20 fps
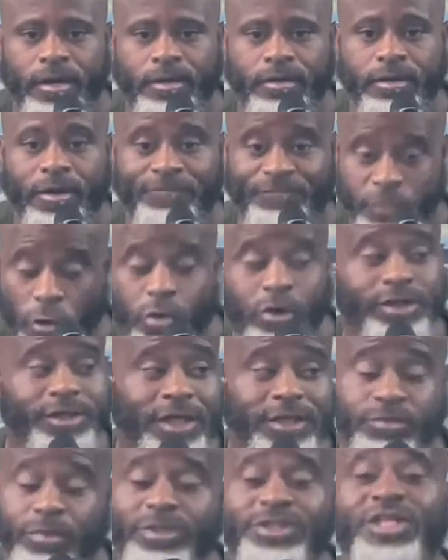The
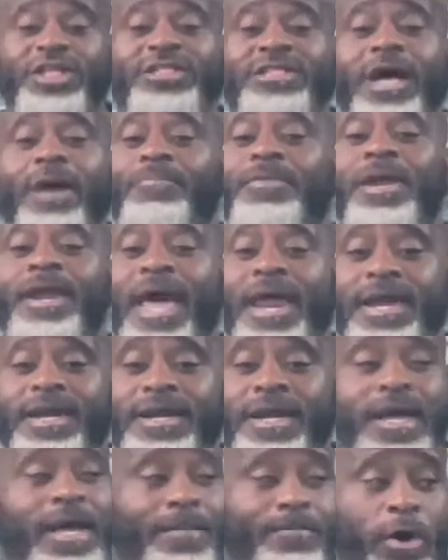foolishness was just something that he
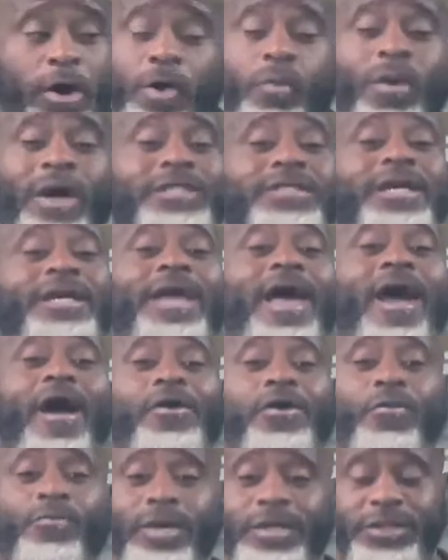did, but it wasn't
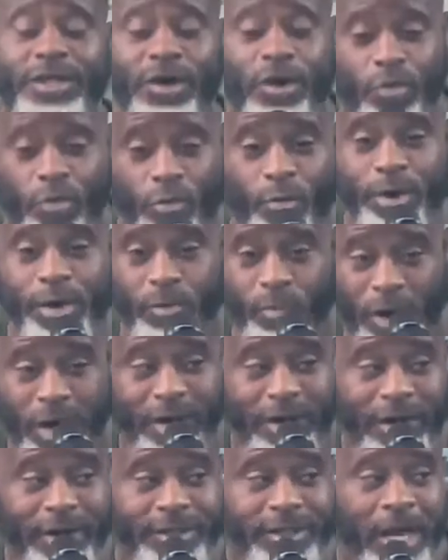characteristic of who he
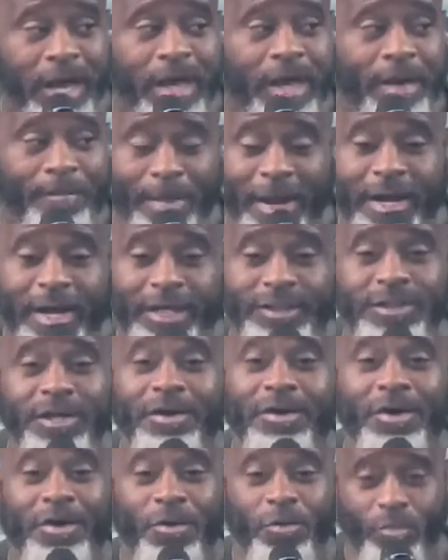was, because
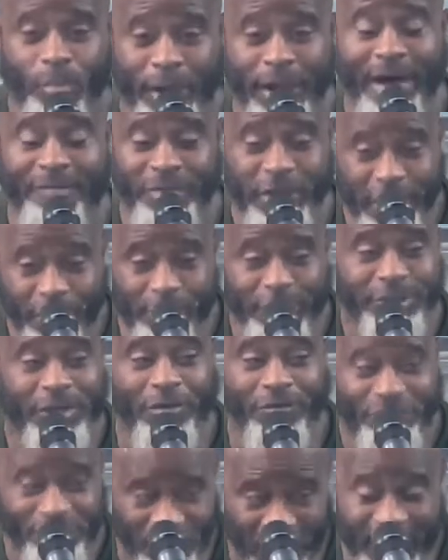whenever he was
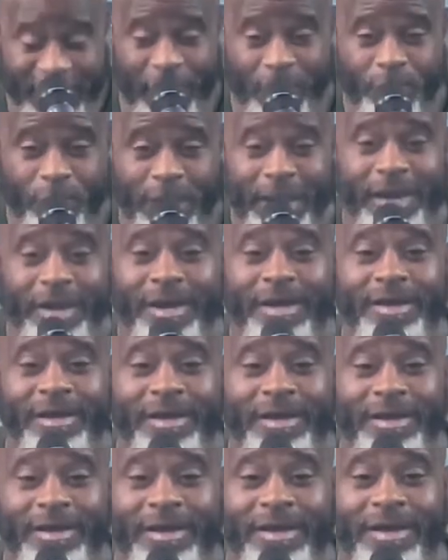confronted with
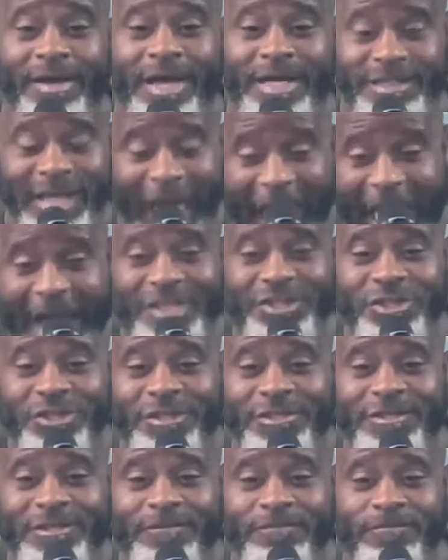his
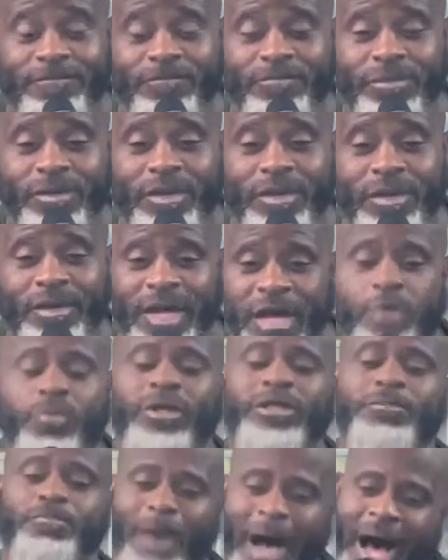actions, he
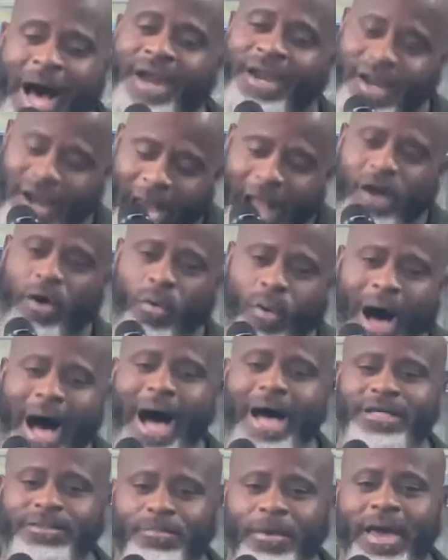responded like a
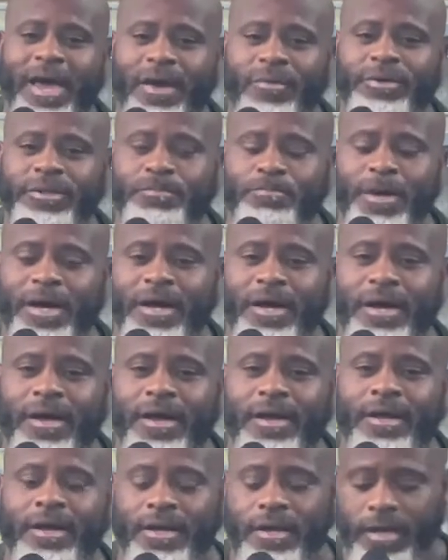wise man respond.
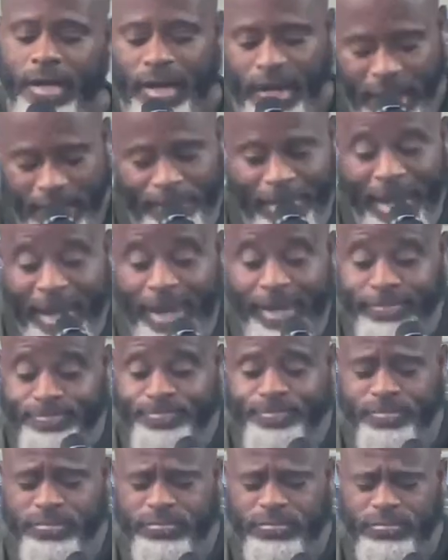Amen?
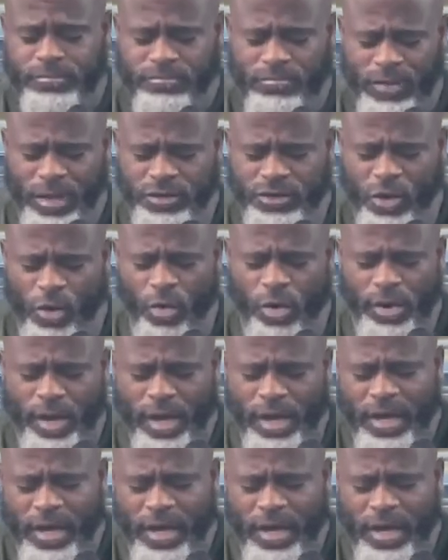So